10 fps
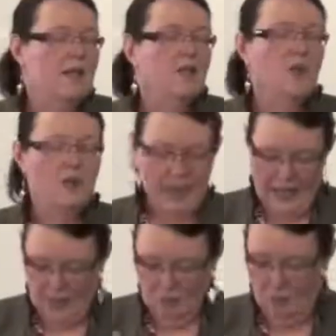so that
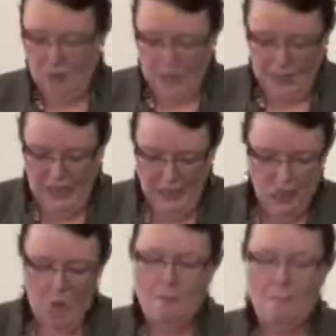I can put it on
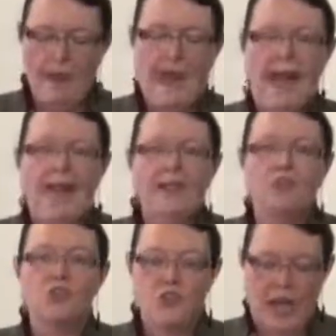your
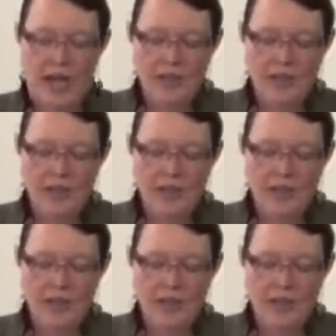badge